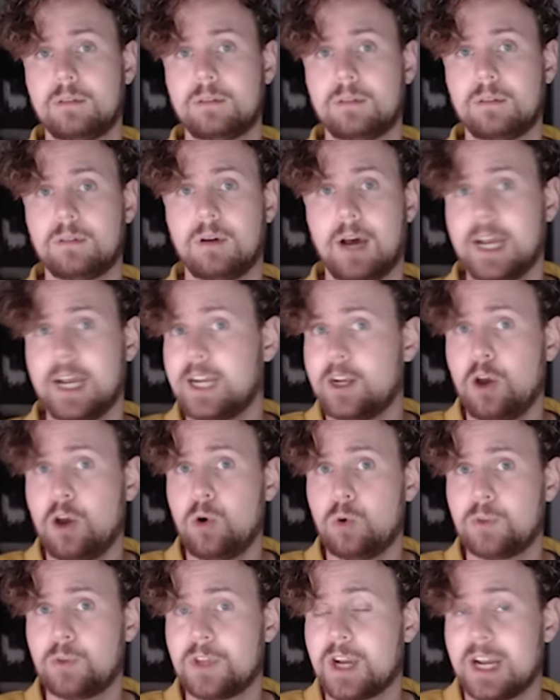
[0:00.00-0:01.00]
I
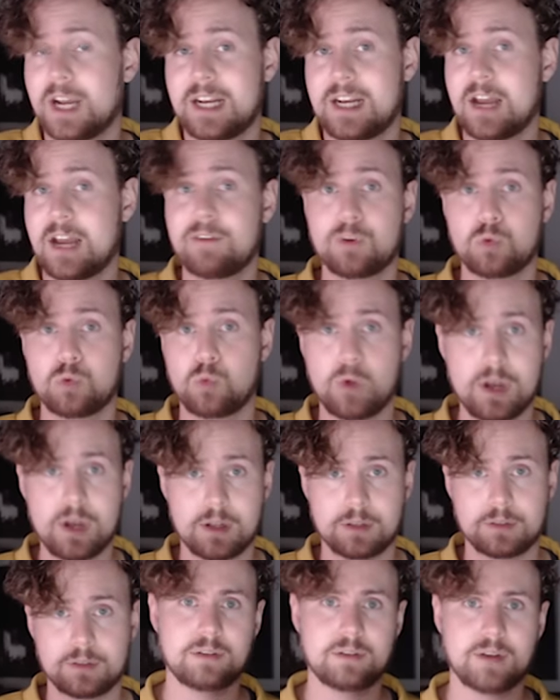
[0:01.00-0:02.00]
know that I never
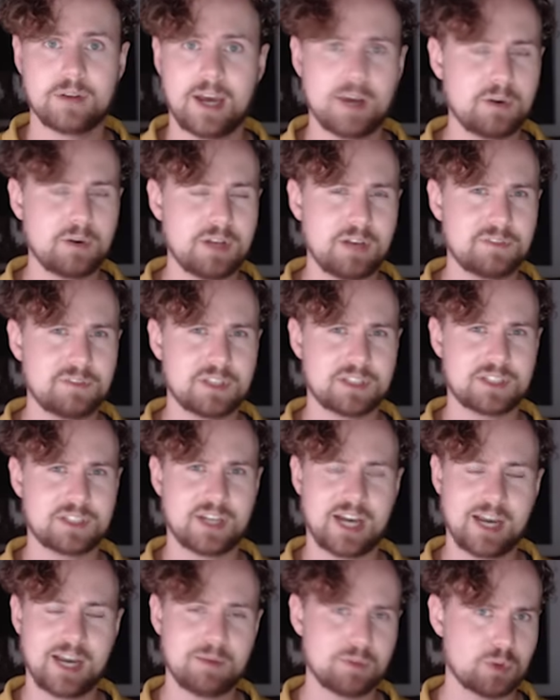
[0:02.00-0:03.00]
will. I don't have the
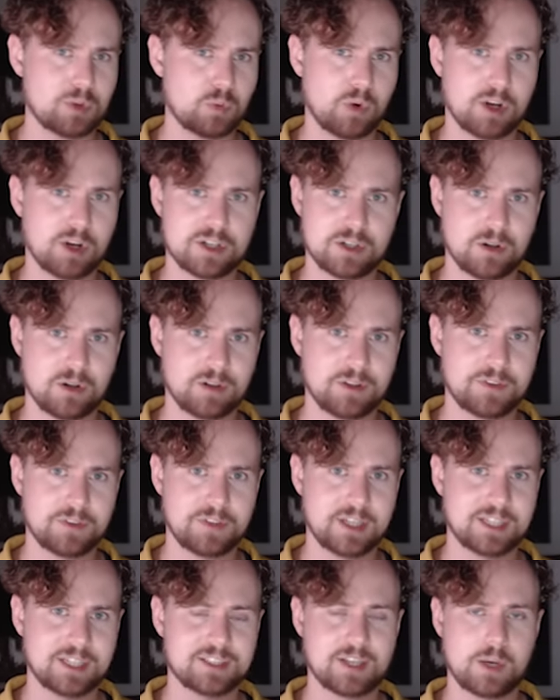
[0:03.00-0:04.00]
time to watch all the
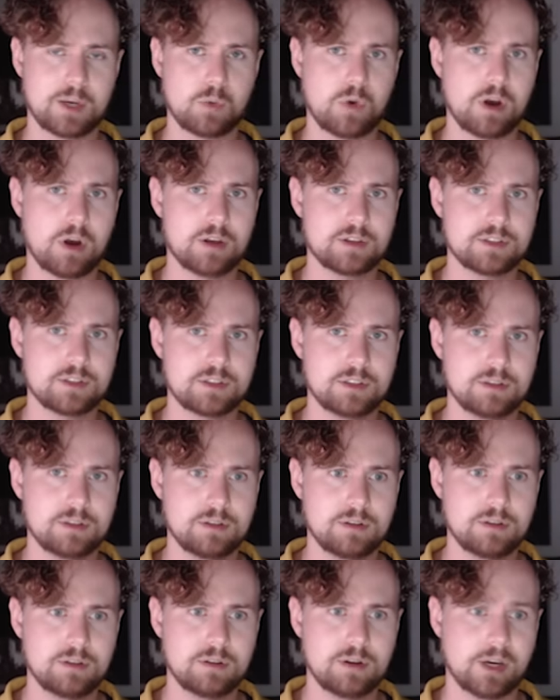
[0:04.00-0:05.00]
things I want.
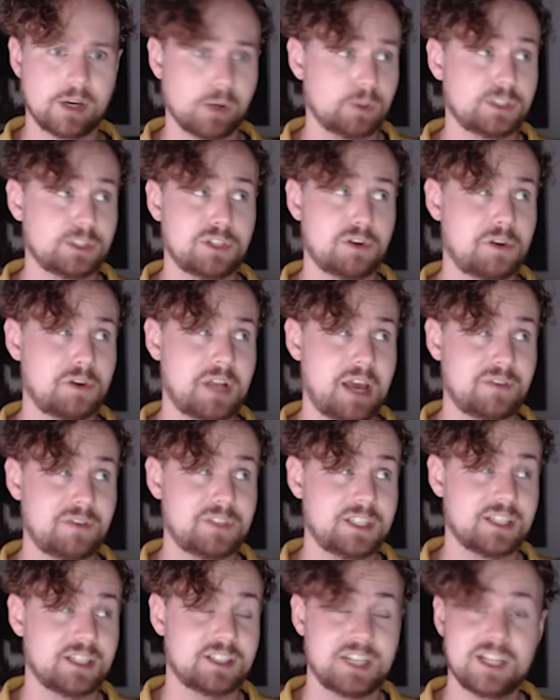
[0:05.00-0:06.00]
I also don't have
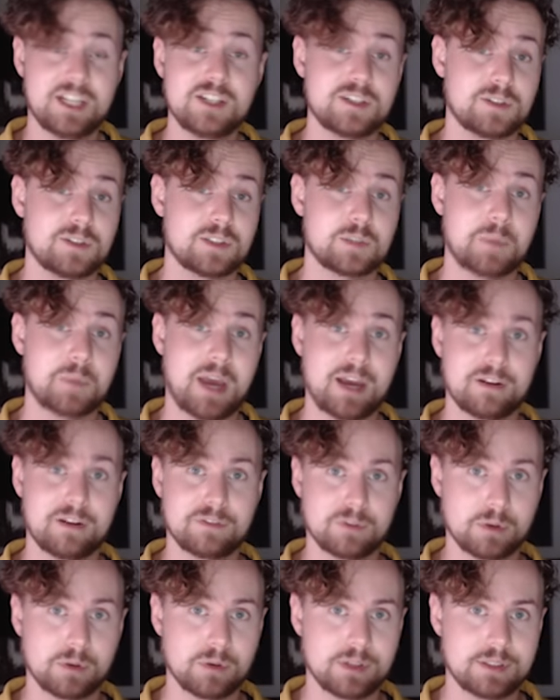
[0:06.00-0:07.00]
the attention span
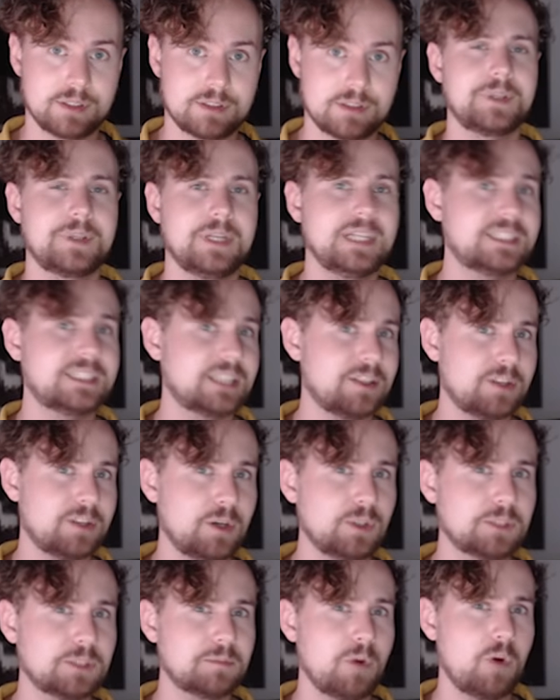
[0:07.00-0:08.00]
for it. It's in
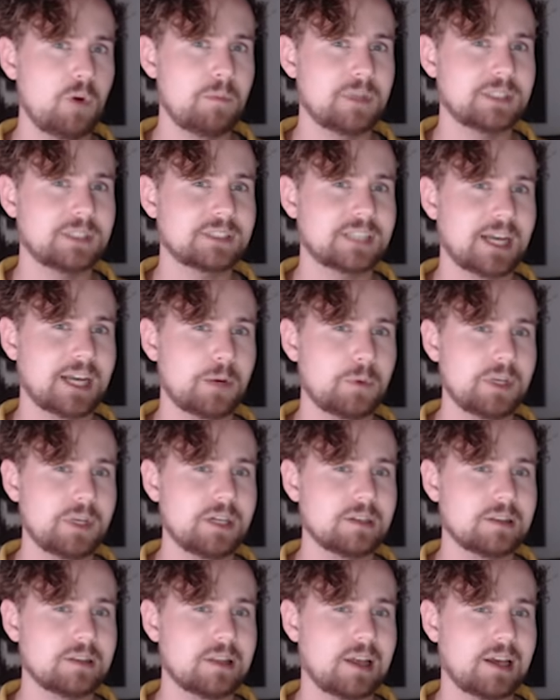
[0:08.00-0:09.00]
those moments I
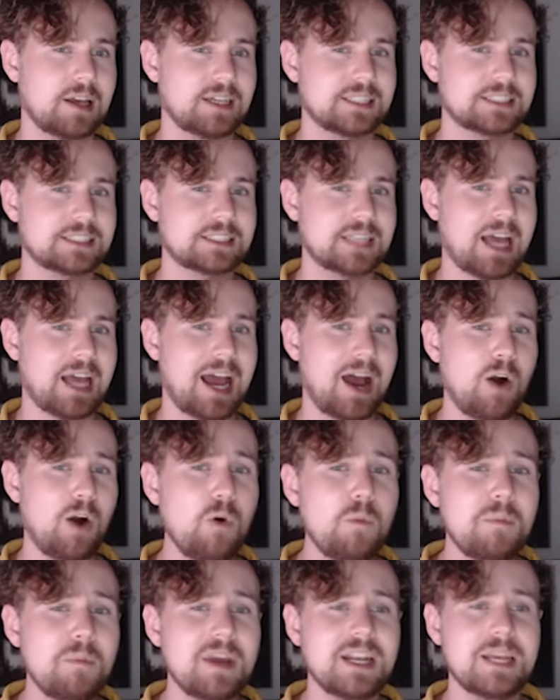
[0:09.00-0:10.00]
realize how
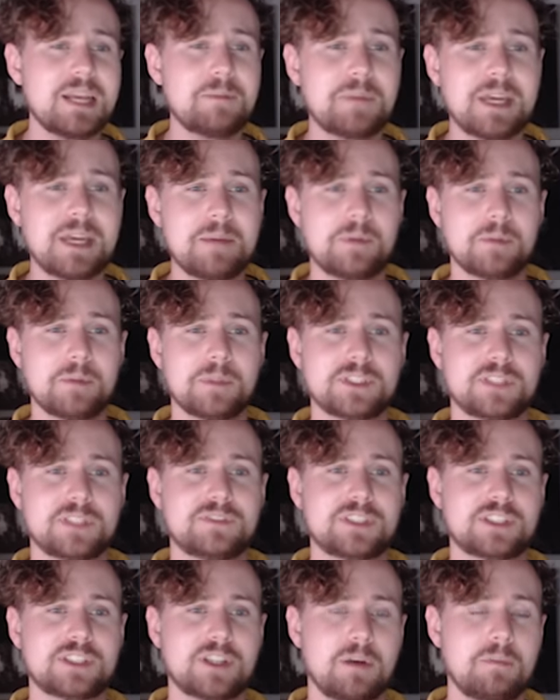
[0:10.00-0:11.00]
many people must have
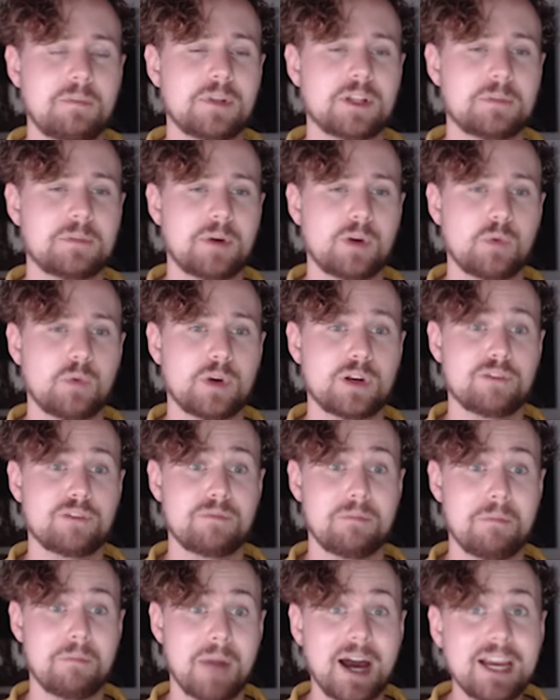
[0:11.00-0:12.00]
stumbled upon one of
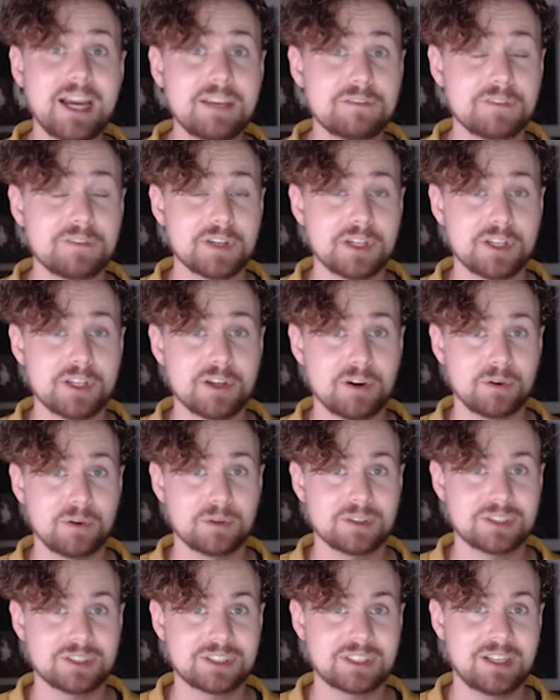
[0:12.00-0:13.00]
my
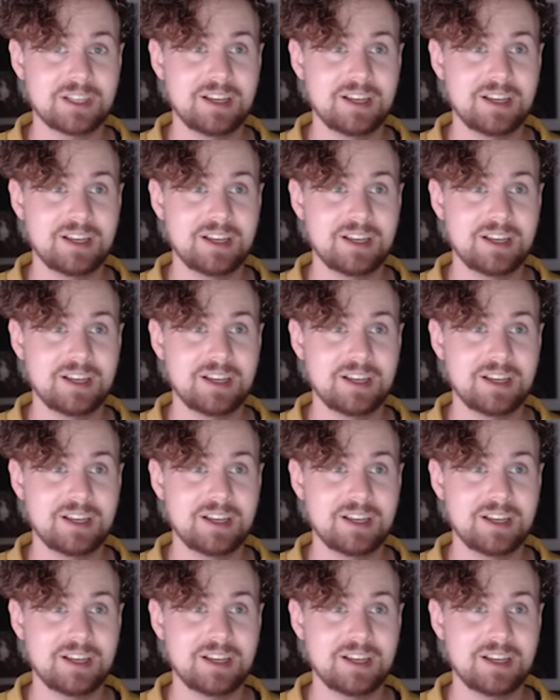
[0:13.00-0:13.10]
videos